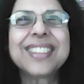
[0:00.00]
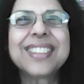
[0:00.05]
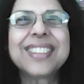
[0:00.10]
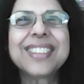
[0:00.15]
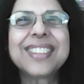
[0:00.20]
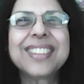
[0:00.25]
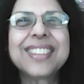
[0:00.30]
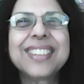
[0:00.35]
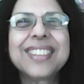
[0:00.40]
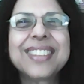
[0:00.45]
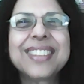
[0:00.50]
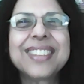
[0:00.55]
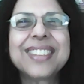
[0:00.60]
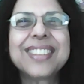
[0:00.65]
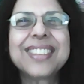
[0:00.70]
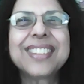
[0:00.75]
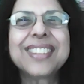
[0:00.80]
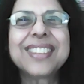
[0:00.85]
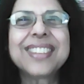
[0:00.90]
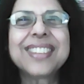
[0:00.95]

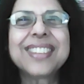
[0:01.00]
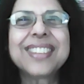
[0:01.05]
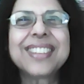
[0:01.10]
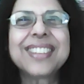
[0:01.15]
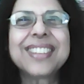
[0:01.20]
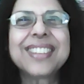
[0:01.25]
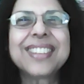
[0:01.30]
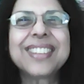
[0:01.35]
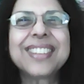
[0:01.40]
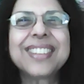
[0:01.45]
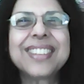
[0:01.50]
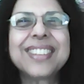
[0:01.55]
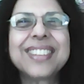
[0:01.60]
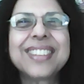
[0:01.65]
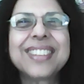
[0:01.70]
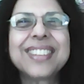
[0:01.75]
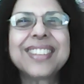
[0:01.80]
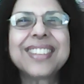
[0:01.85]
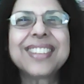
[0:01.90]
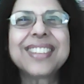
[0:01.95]

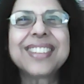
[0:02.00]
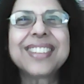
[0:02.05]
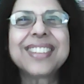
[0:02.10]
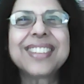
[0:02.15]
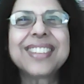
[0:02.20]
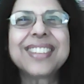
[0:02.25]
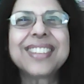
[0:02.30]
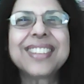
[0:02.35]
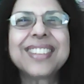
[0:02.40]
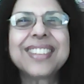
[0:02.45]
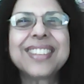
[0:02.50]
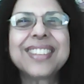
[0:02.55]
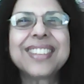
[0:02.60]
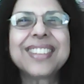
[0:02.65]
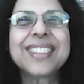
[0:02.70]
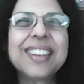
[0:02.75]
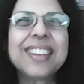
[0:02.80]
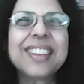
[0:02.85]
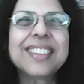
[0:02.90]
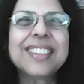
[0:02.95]
and I would be
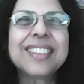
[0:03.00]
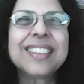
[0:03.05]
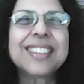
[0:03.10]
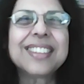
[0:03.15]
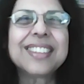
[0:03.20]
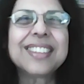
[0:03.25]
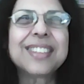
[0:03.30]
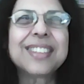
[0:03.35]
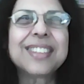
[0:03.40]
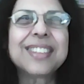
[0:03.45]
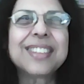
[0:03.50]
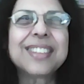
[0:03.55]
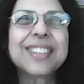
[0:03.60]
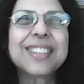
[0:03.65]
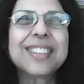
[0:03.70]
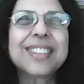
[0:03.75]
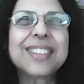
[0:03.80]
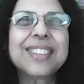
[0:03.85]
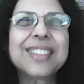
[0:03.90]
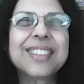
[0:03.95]
especially interested in
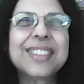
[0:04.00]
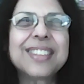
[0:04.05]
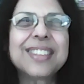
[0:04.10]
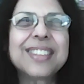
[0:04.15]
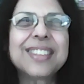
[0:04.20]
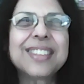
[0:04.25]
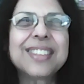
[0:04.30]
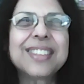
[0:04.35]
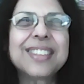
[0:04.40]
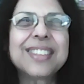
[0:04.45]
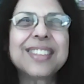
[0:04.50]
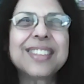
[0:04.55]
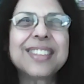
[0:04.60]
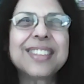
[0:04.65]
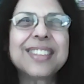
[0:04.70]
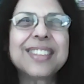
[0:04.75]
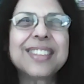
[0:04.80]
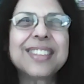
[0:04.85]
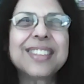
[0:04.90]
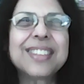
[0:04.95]
her relationship with
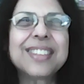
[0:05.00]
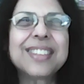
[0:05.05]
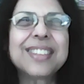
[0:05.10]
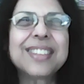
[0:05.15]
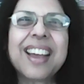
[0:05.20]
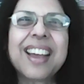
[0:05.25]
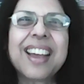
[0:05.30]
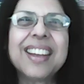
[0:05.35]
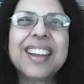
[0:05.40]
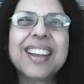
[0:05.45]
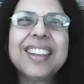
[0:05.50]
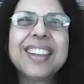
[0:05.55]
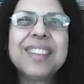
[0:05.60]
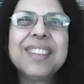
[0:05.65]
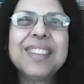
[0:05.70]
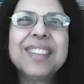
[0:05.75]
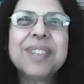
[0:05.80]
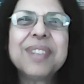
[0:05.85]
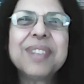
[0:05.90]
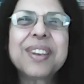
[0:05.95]

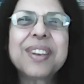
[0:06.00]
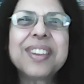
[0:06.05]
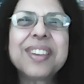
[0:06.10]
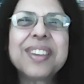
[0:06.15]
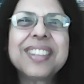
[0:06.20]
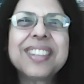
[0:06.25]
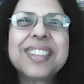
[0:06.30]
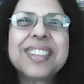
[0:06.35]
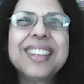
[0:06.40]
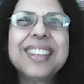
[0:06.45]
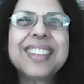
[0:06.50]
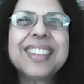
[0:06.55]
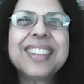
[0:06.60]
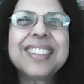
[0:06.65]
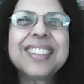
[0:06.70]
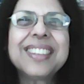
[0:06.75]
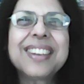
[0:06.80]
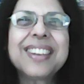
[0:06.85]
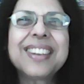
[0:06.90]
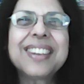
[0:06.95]
Krishna
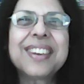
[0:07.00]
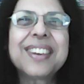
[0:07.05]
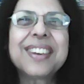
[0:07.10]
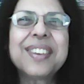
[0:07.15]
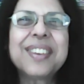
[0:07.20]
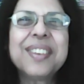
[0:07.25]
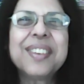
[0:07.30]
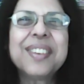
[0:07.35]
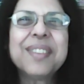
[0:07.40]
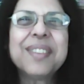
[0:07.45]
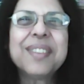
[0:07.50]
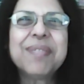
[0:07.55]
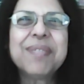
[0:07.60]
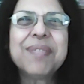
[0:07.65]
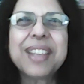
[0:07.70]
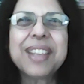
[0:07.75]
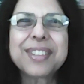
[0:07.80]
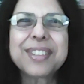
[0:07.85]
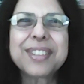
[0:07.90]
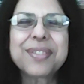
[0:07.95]
because he is her
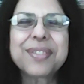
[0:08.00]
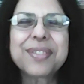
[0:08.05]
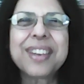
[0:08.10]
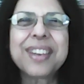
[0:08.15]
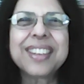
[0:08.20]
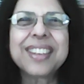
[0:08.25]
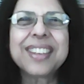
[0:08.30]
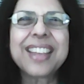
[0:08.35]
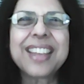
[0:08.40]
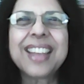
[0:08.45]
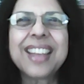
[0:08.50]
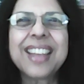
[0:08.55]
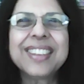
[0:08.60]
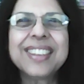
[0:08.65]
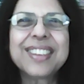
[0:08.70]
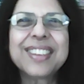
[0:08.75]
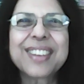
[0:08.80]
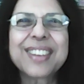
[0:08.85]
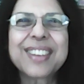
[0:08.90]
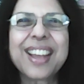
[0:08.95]
best friend and
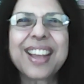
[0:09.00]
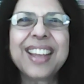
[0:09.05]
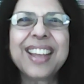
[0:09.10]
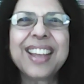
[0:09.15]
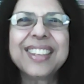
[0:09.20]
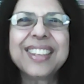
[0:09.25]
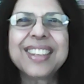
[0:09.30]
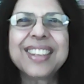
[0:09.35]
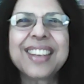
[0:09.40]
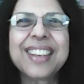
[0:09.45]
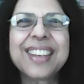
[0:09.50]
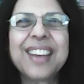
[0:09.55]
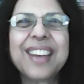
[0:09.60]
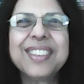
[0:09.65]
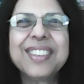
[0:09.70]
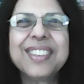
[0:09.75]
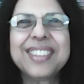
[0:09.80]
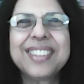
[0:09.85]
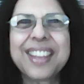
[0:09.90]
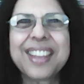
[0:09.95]
her guide, and how
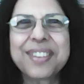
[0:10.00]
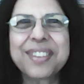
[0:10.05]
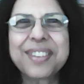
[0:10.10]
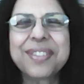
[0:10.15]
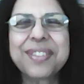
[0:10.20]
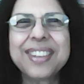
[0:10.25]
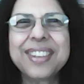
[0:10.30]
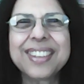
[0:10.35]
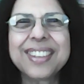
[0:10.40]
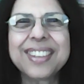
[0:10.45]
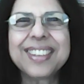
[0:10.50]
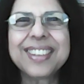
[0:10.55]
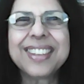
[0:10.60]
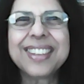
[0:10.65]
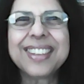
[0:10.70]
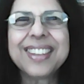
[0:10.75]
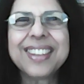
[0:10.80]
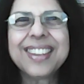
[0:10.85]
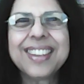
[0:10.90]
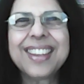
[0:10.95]
did that feel?
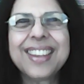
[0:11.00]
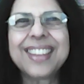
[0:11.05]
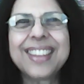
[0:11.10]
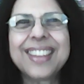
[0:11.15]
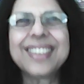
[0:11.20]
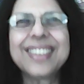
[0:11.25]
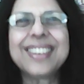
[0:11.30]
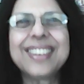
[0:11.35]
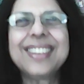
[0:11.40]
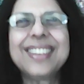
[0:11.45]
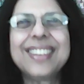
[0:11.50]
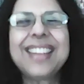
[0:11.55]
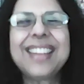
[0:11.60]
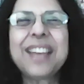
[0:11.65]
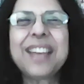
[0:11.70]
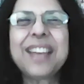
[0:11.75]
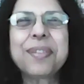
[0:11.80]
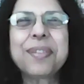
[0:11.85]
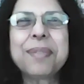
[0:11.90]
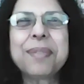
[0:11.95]
And that
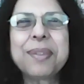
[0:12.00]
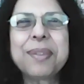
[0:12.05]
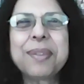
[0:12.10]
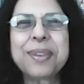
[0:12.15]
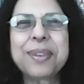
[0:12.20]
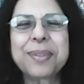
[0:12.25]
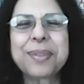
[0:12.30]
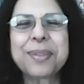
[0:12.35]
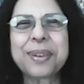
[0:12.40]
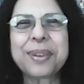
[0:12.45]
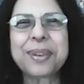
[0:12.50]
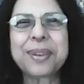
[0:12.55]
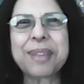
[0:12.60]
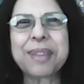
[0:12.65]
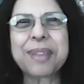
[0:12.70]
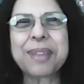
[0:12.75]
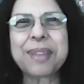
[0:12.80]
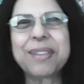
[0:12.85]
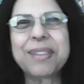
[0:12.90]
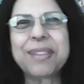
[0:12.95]
for me was one of my
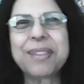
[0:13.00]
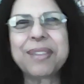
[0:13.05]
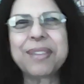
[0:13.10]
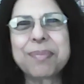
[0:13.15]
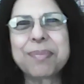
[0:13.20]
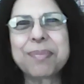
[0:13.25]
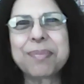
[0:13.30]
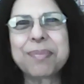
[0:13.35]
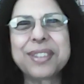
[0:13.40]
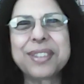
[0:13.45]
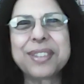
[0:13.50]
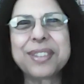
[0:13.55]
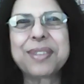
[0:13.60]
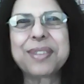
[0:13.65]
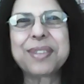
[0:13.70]
favorite parts of the